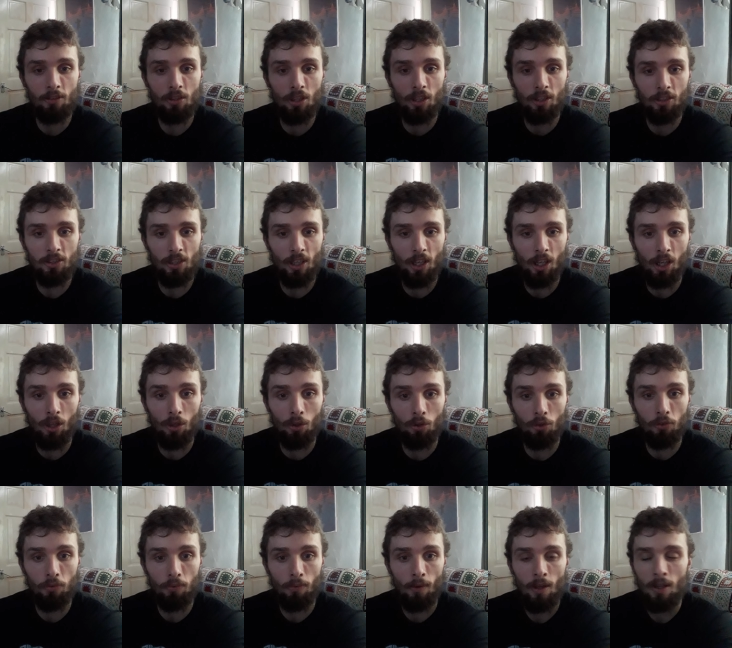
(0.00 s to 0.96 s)
got a
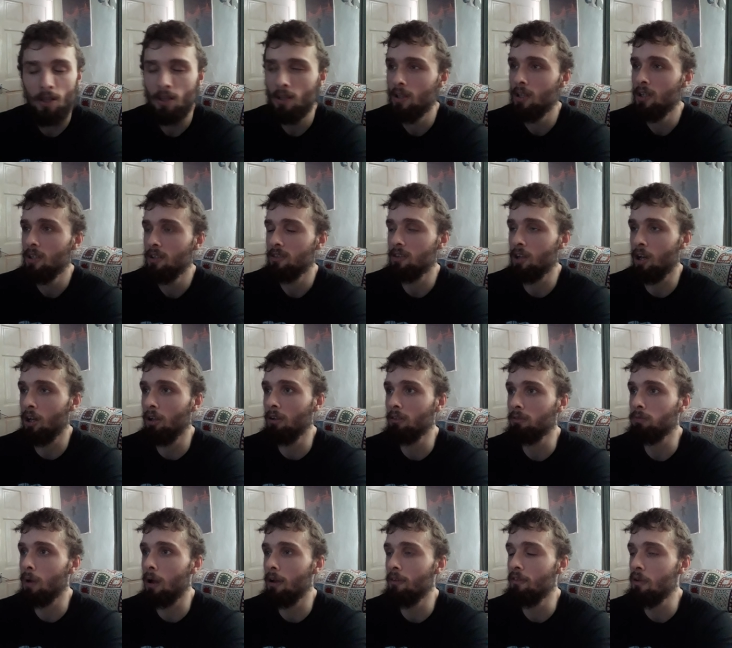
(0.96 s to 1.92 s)
Holes, the
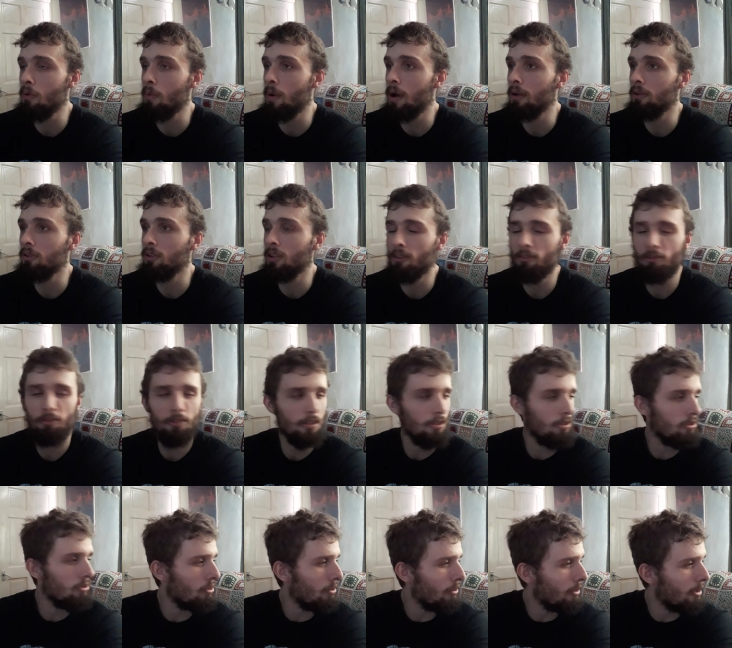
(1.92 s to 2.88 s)
Holsworthy one. I think
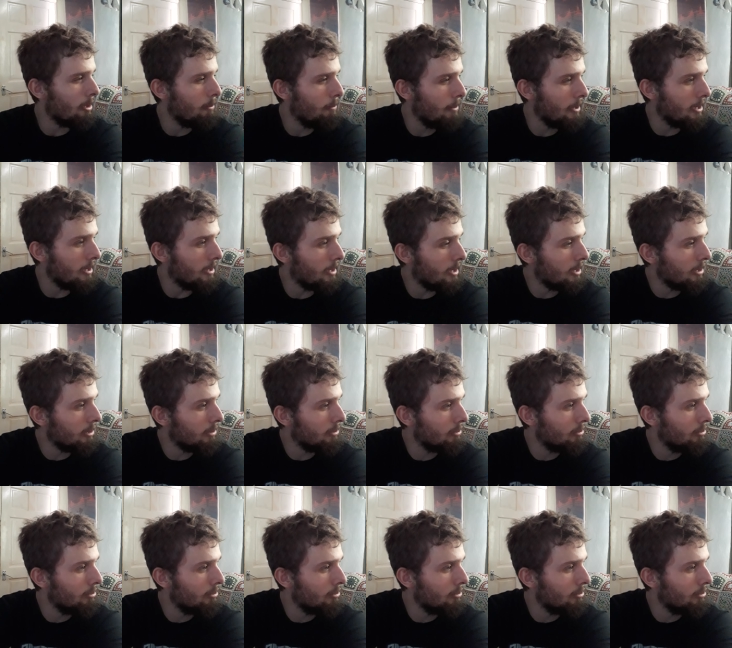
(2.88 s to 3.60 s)
has already been on it.